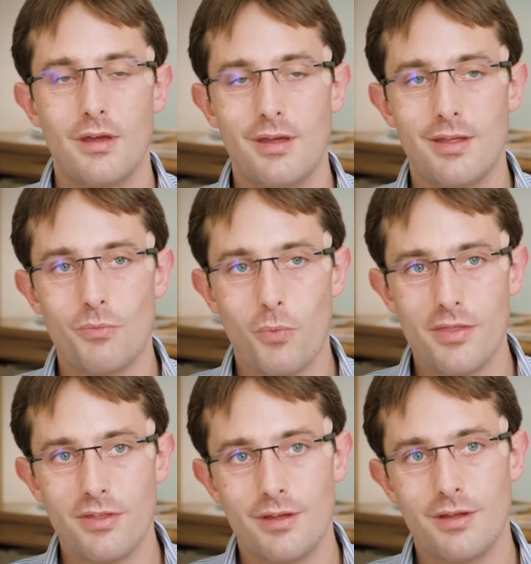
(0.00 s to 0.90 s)
is
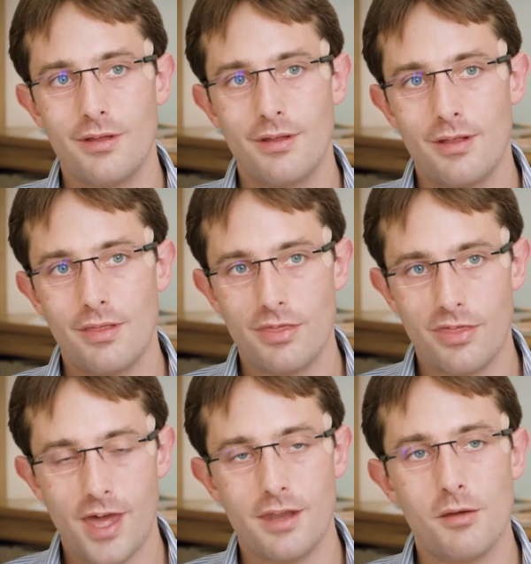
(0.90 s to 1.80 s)
whether
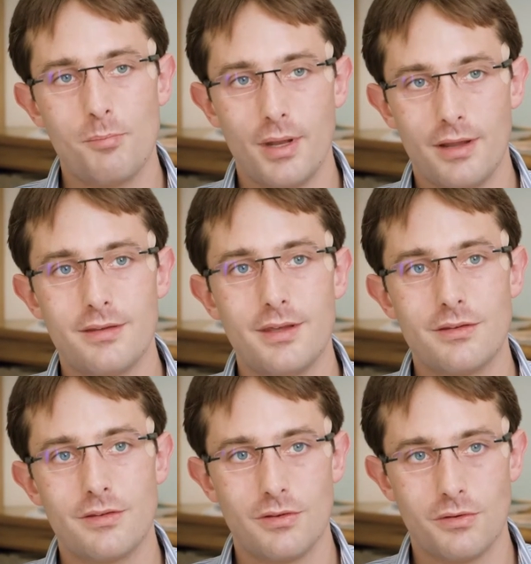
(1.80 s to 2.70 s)
that ability
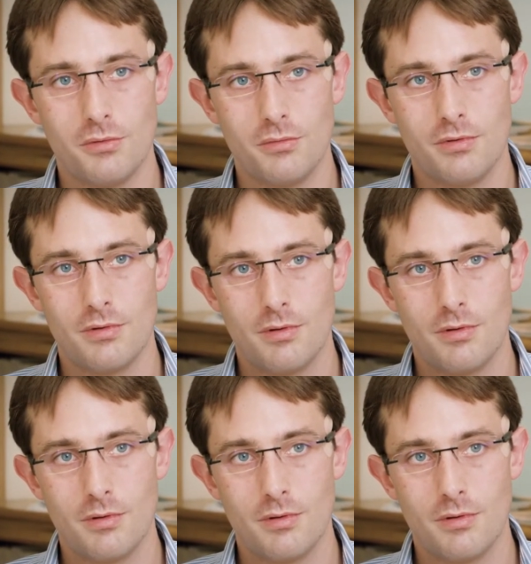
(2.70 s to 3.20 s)
to